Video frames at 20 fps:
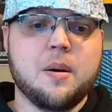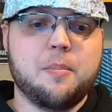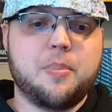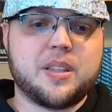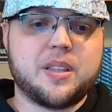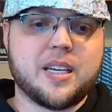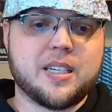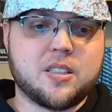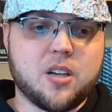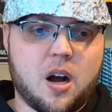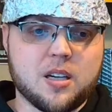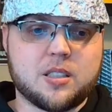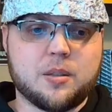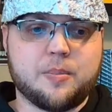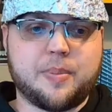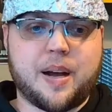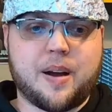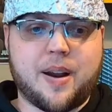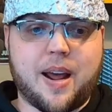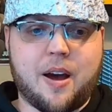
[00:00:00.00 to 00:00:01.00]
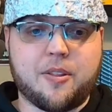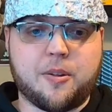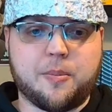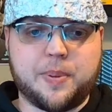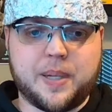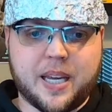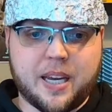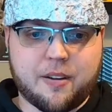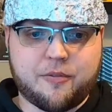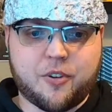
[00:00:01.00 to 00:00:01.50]
but they talked about how the
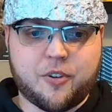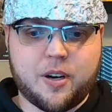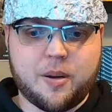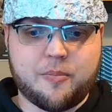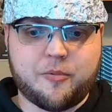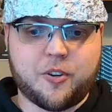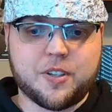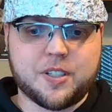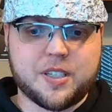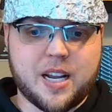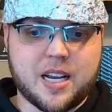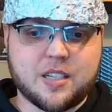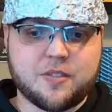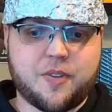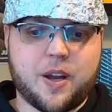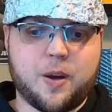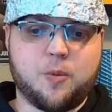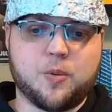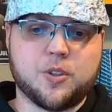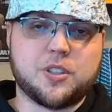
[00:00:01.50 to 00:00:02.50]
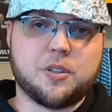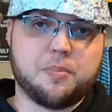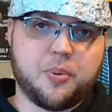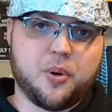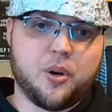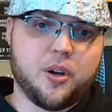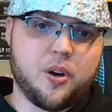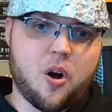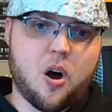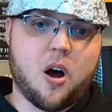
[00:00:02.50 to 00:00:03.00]
plan for him for his next fight was to
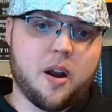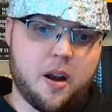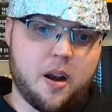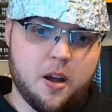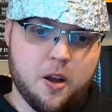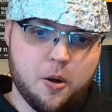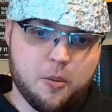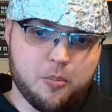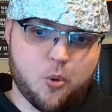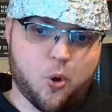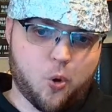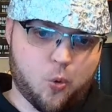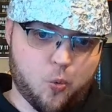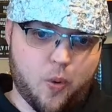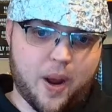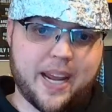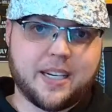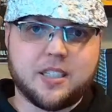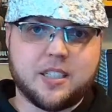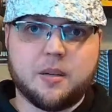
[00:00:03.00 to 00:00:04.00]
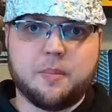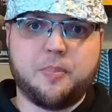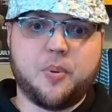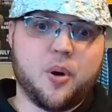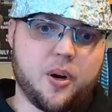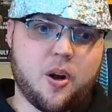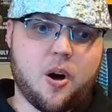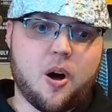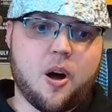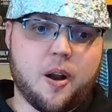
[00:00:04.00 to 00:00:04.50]
put on more weight, to
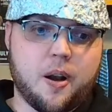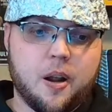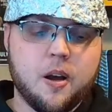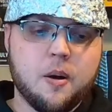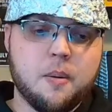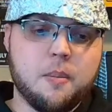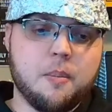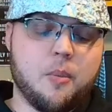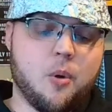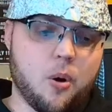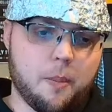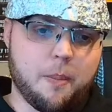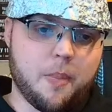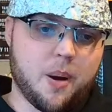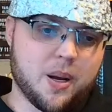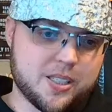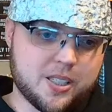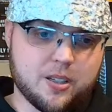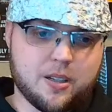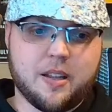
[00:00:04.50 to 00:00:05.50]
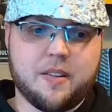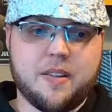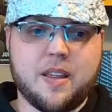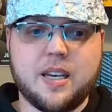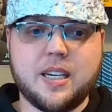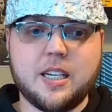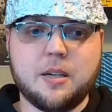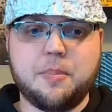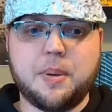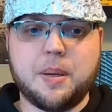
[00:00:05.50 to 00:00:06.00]
put on more muscle, and then
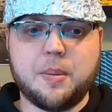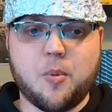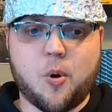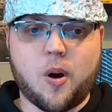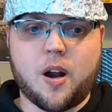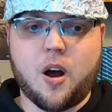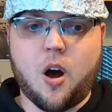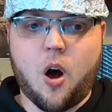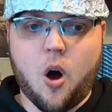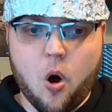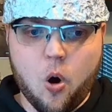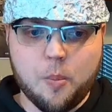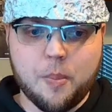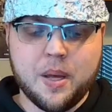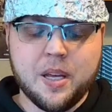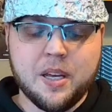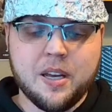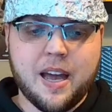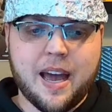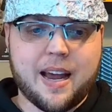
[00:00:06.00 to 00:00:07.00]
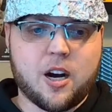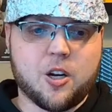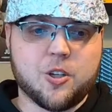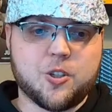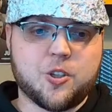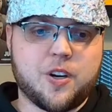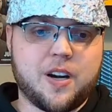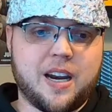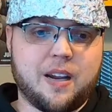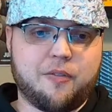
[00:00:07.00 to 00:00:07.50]
he'd be more at home at
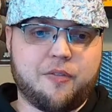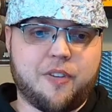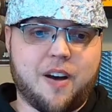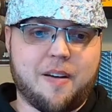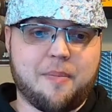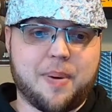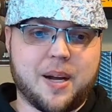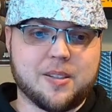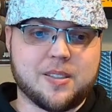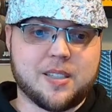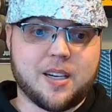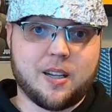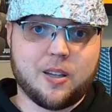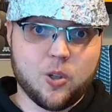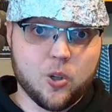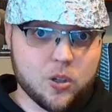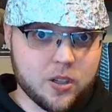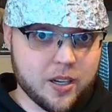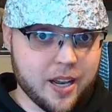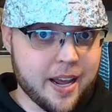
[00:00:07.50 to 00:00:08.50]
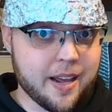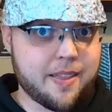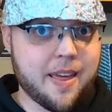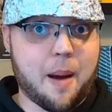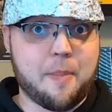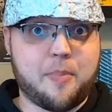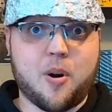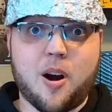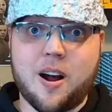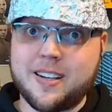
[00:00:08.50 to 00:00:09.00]
185 pounds. And it looked like
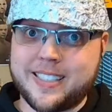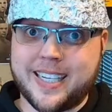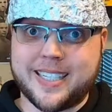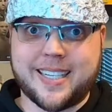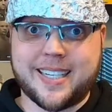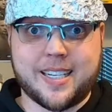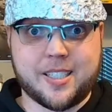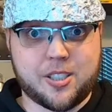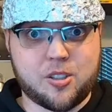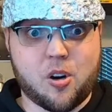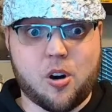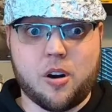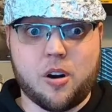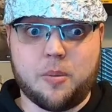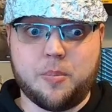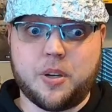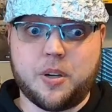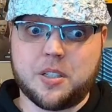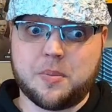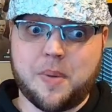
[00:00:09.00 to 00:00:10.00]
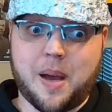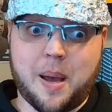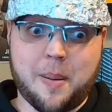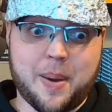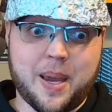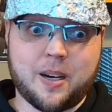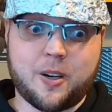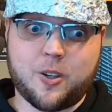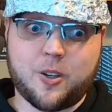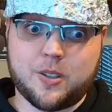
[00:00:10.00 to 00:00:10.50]
that process has started because my
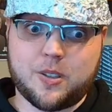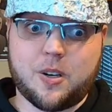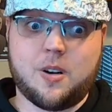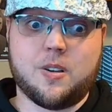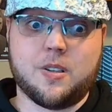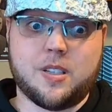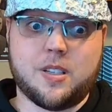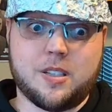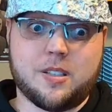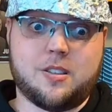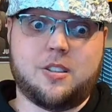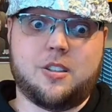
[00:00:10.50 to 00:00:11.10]
man, Chris Curtis, is